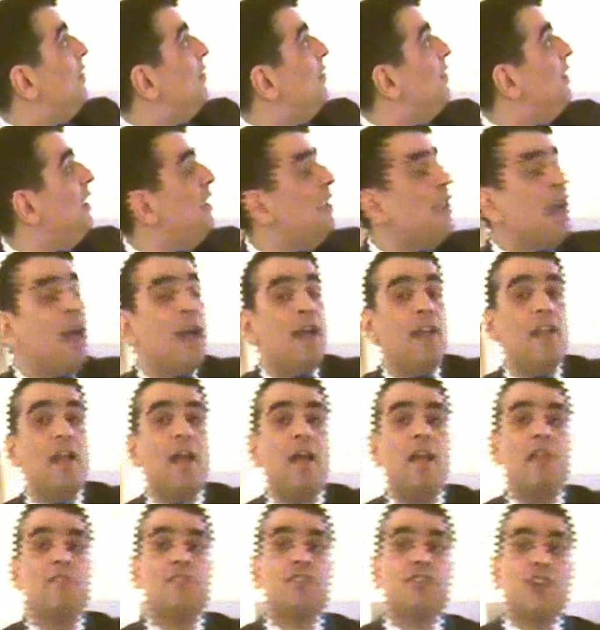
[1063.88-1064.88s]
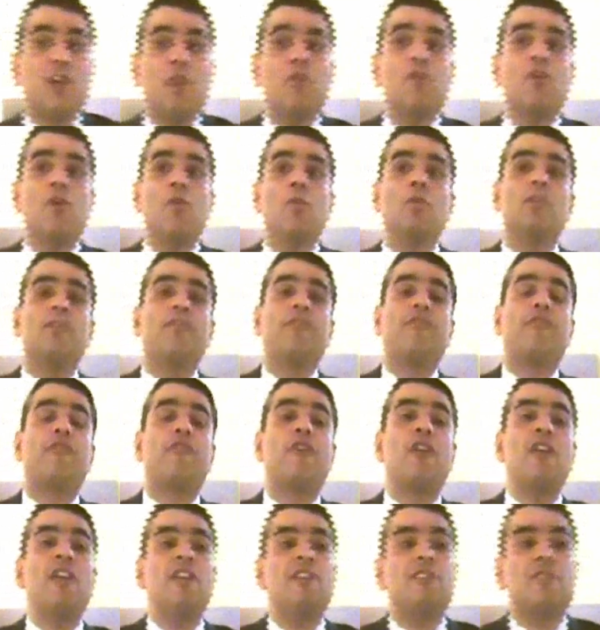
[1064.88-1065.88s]
The so-called
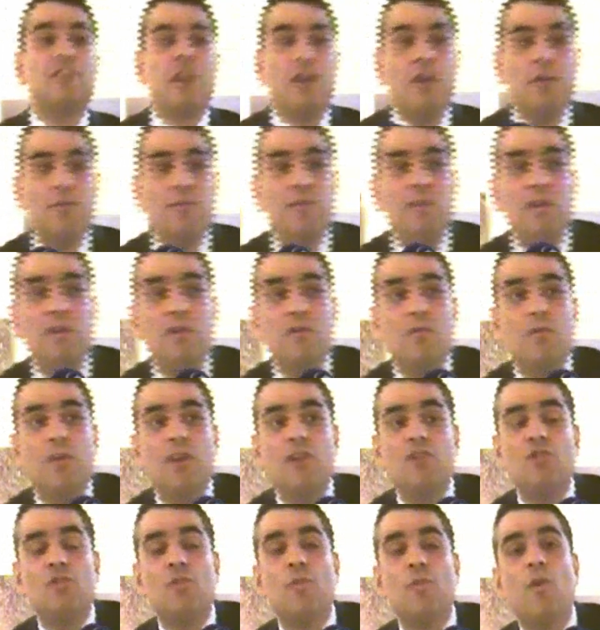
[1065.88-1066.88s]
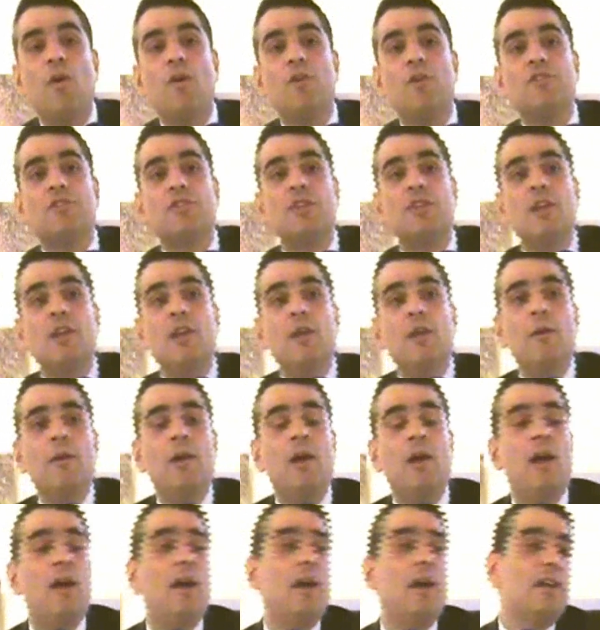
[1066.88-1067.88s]
free zone, which was
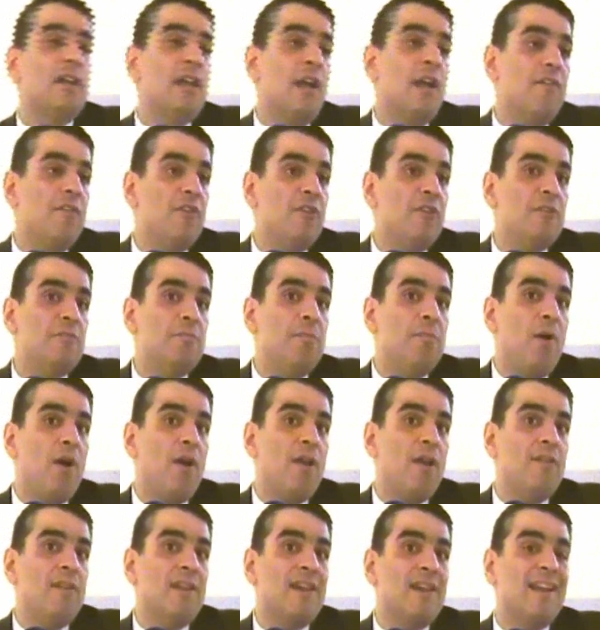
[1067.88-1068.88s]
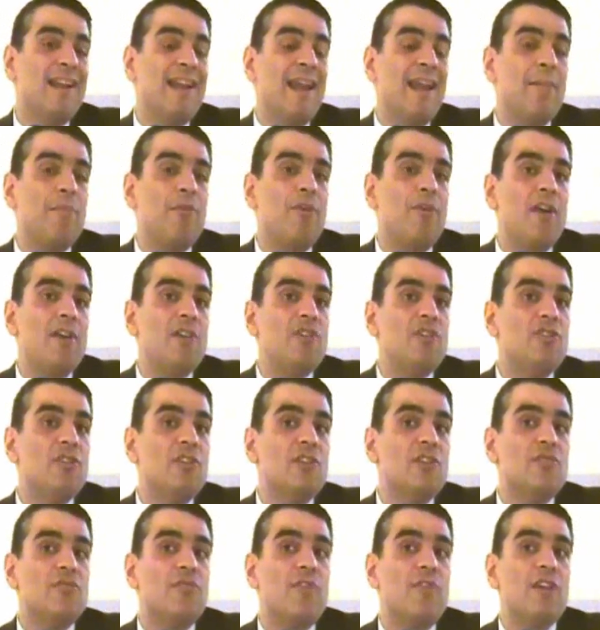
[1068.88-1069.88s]
governed by the
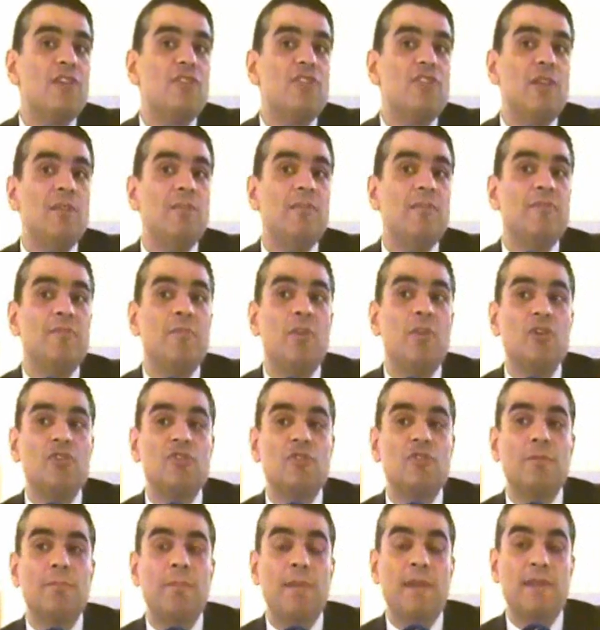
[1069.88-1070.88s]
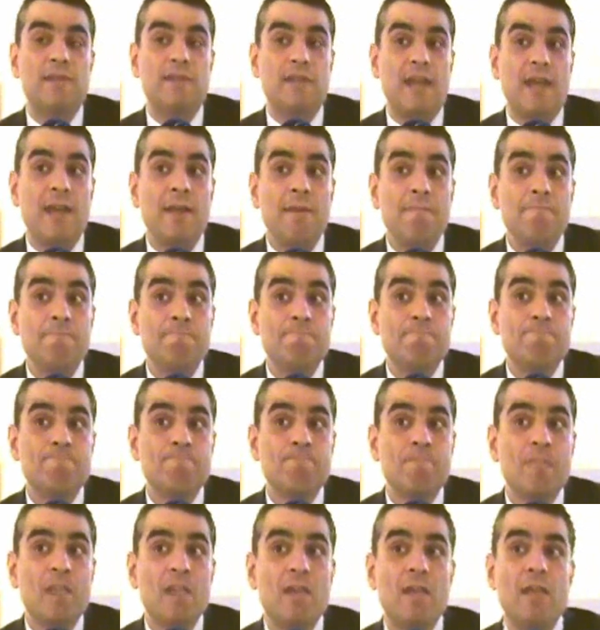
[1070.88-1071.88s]
collaborationist regime of Marshal Pétain,
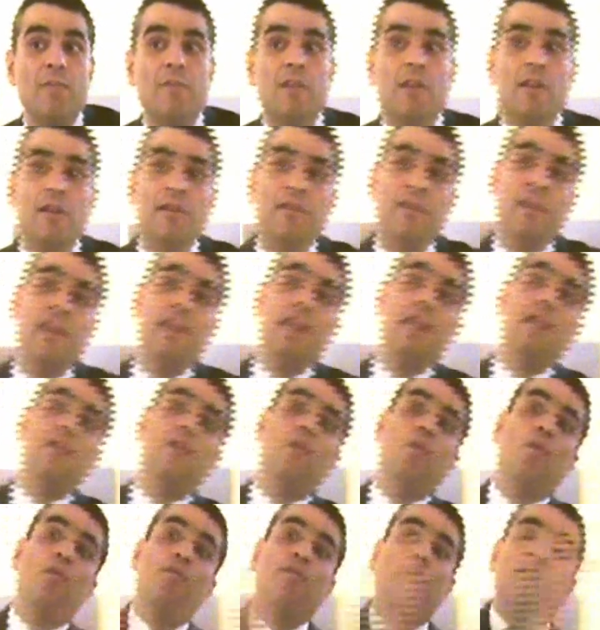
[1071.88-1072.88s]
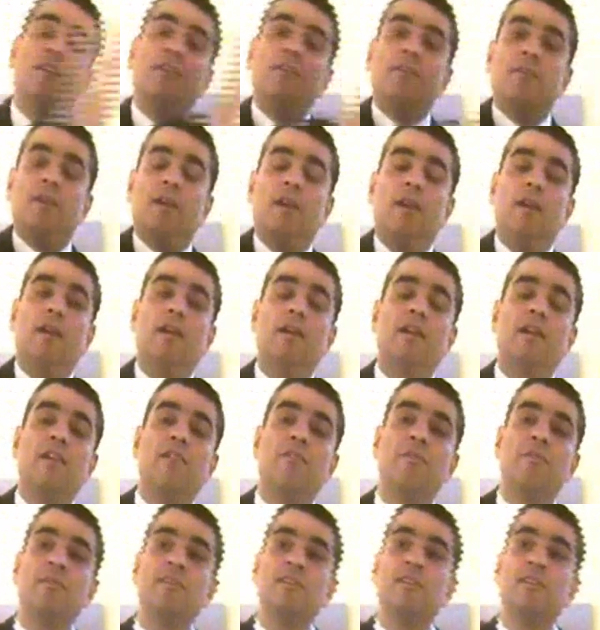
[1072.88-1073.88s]
the lawful
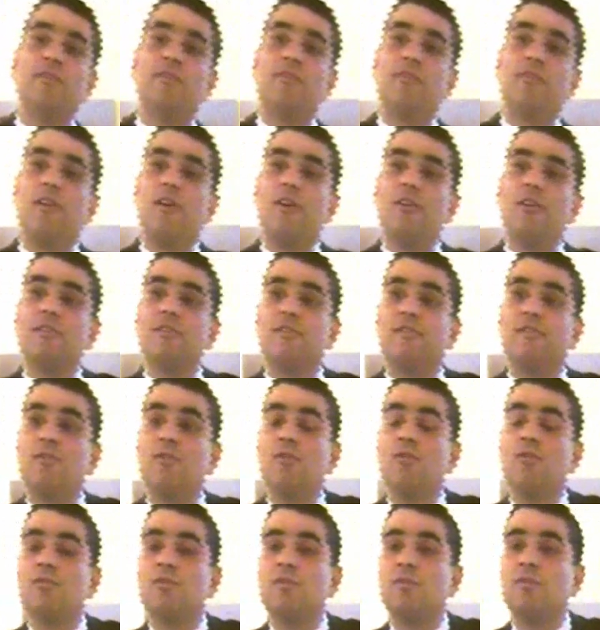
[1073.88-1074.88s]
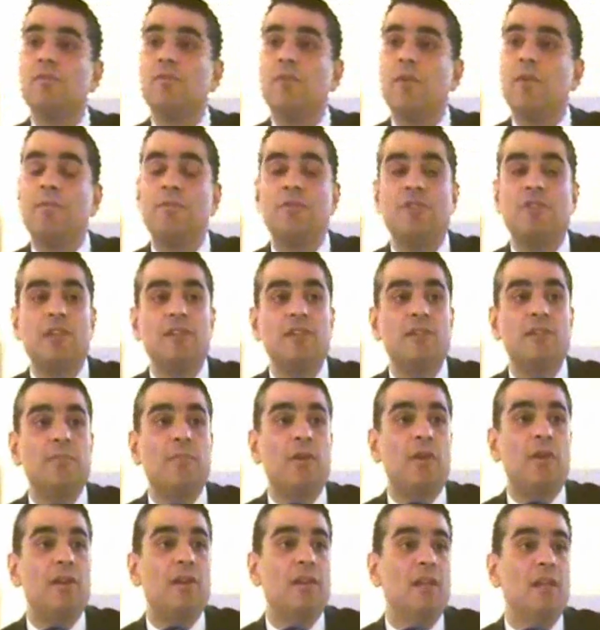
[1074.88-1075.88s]
government of France, of course, represented
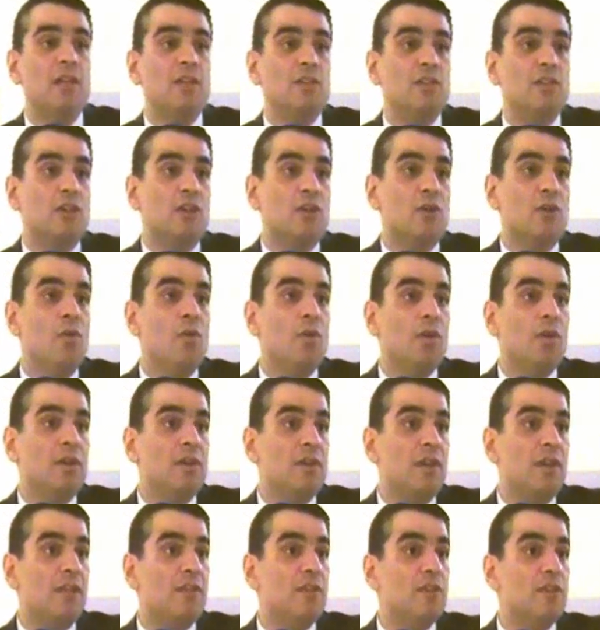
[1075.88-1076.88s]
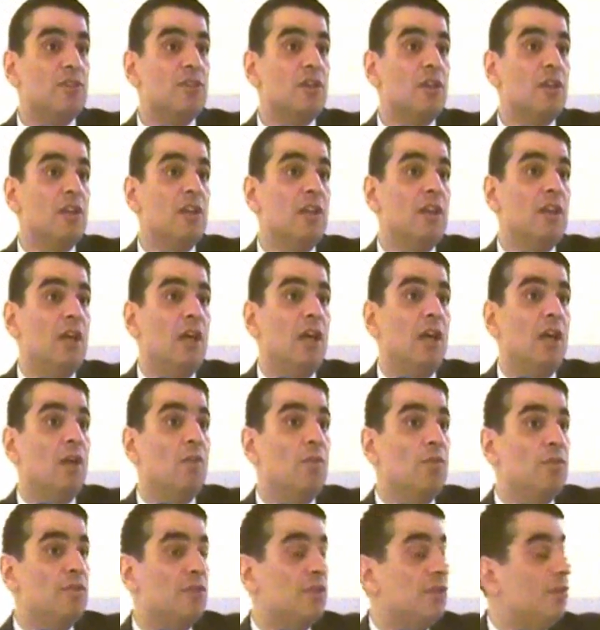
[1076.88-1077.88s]
by de Gaulle and others,
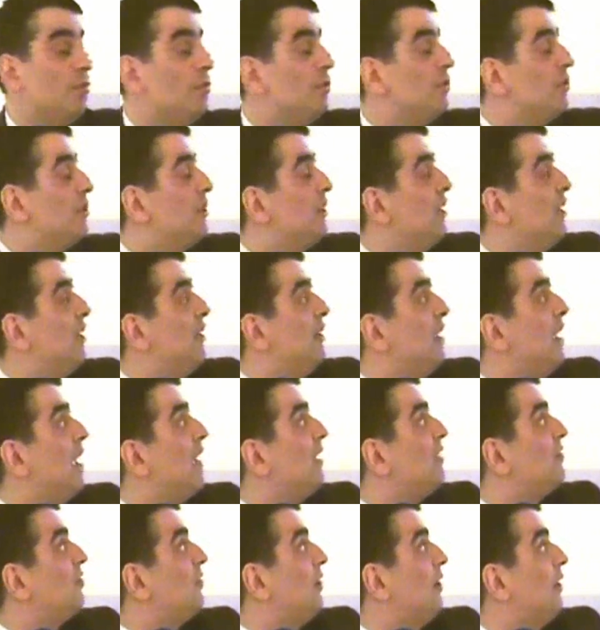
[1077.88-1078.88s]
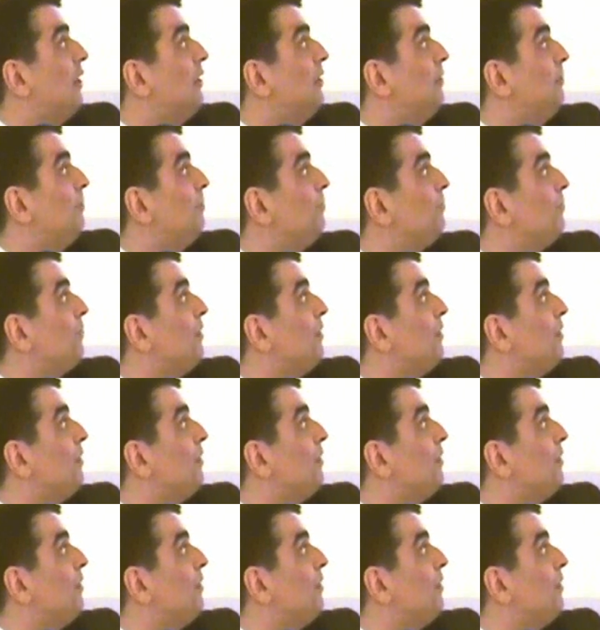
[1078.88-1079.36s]
was in exile.